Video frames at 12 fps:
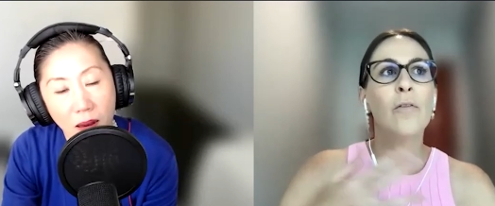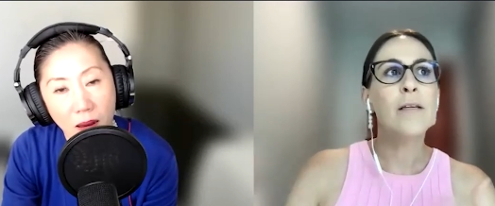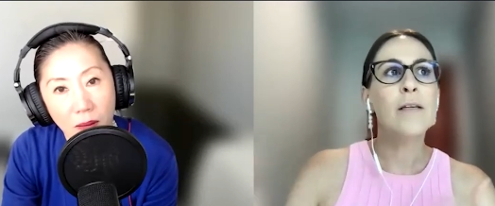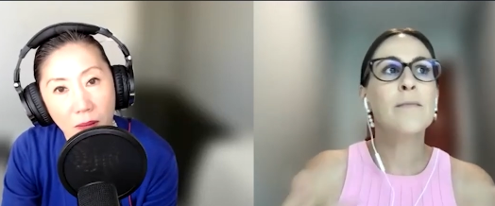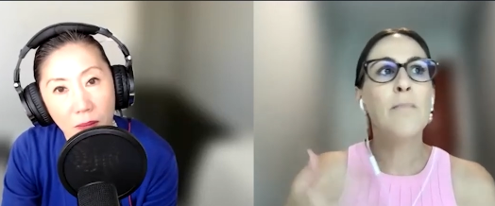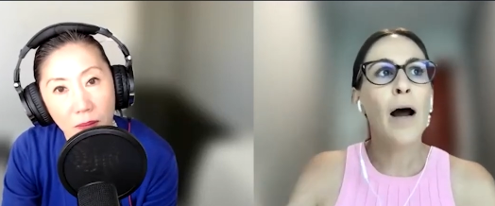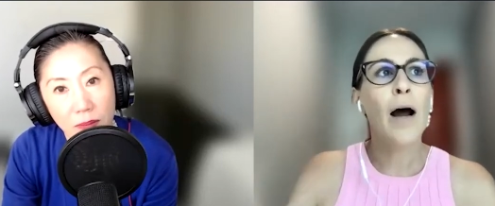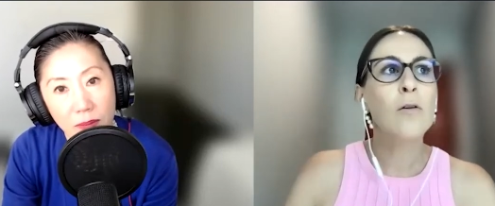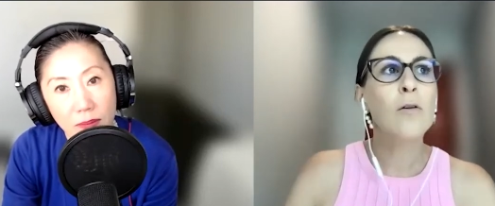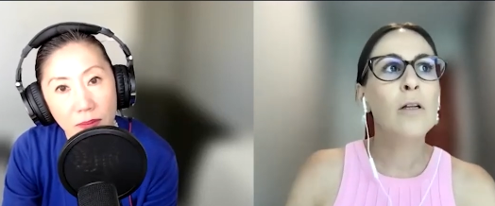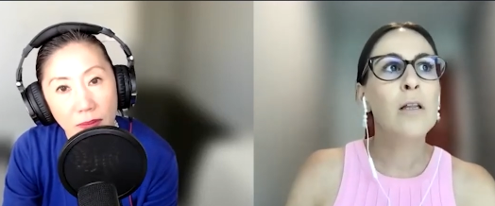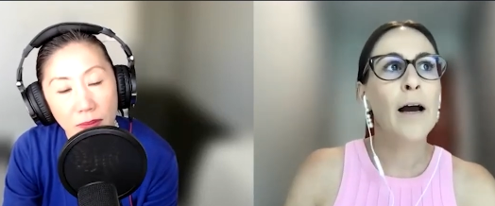Speaker 1: this might
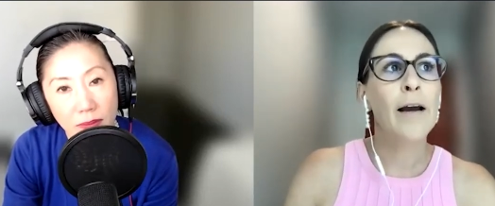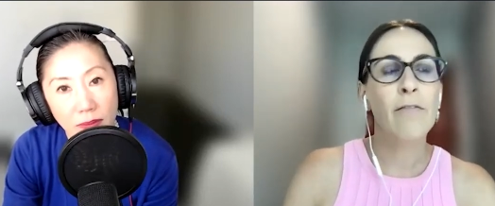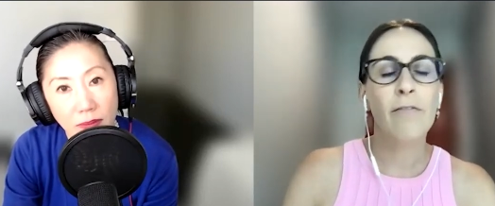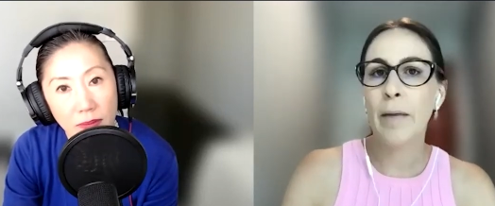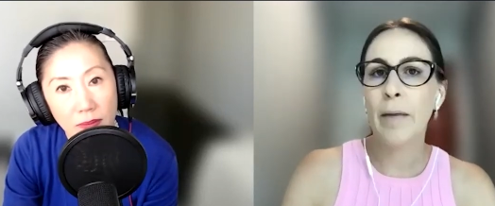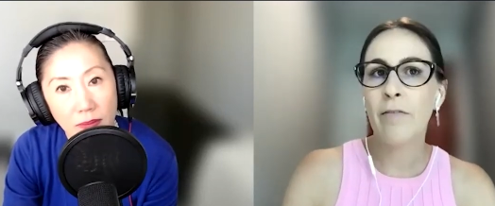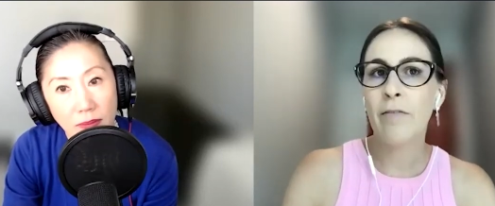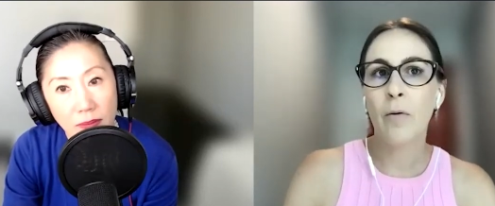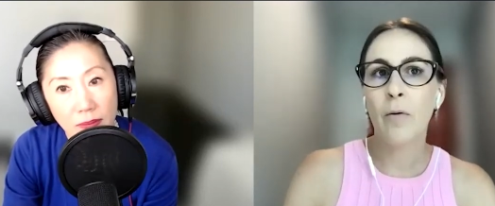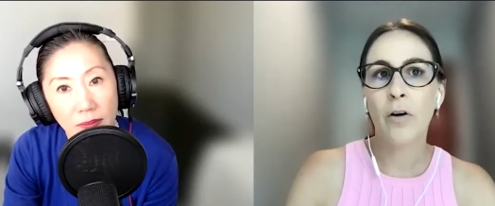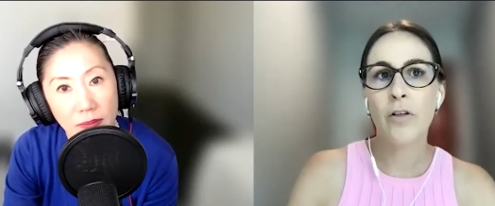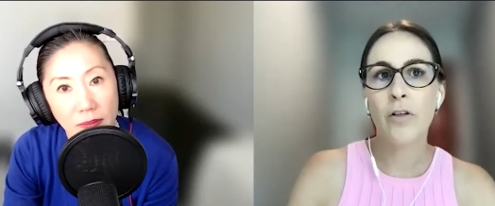look like for me if I
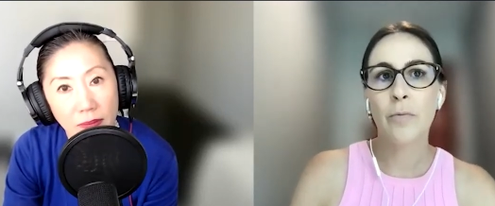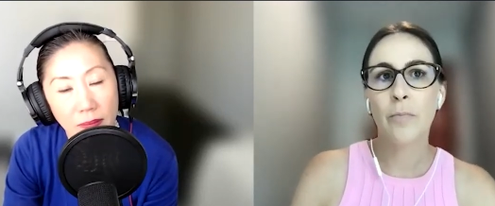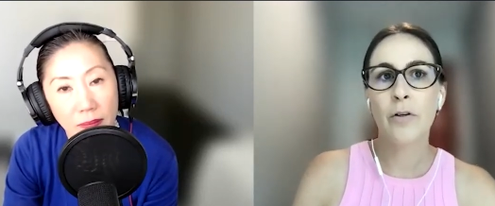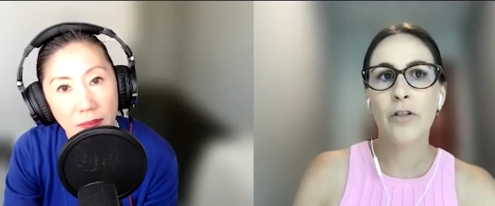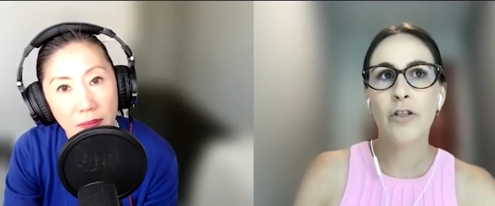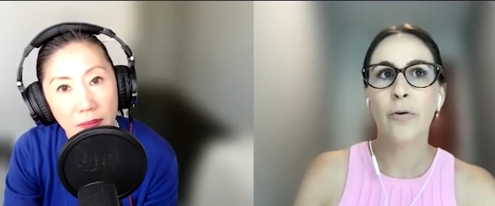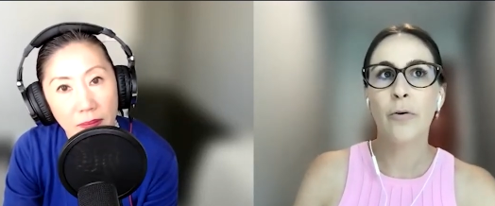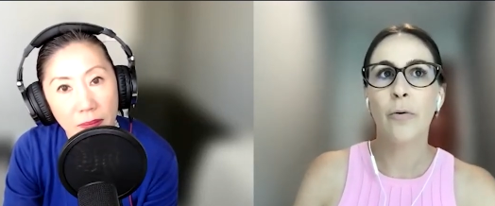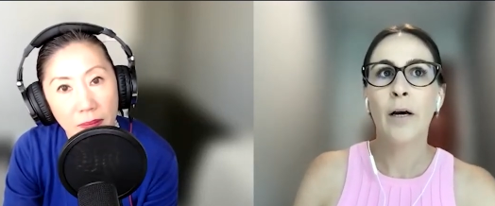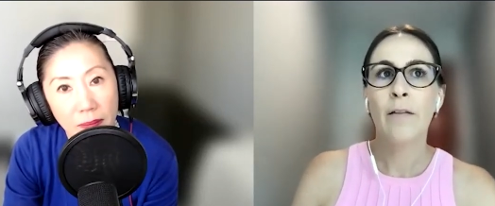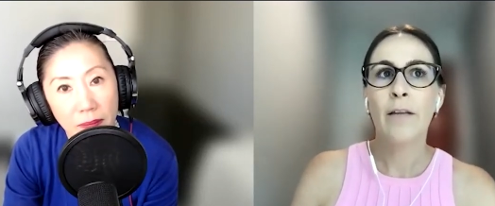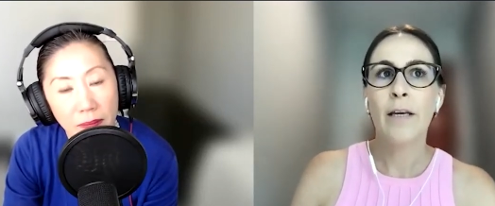wanted to pursue
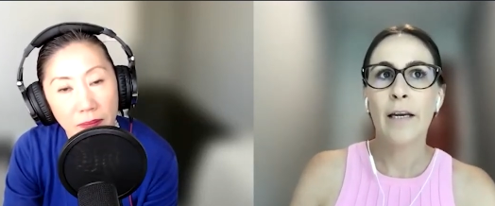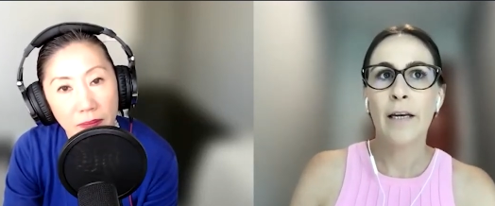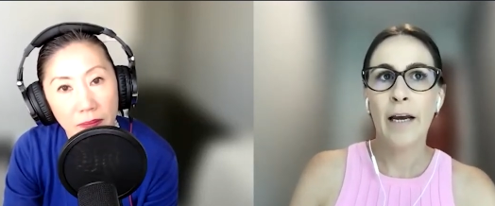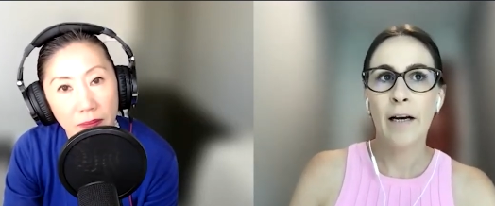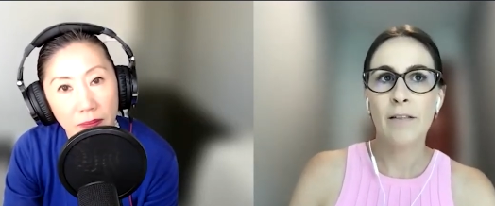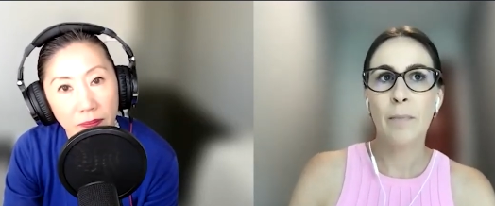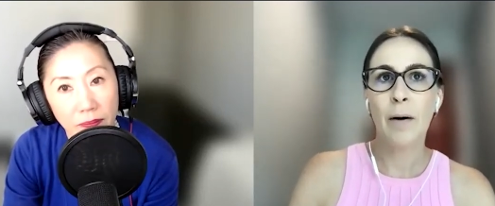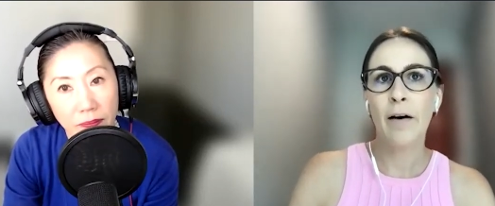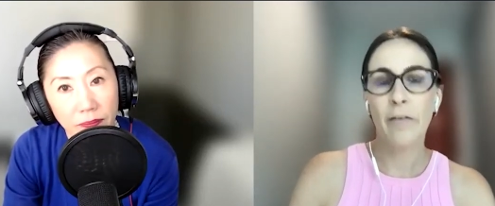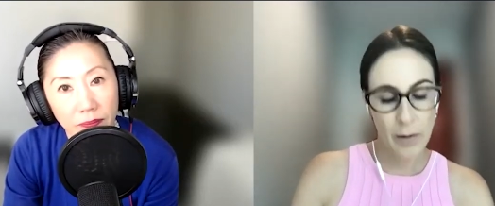the in-house path,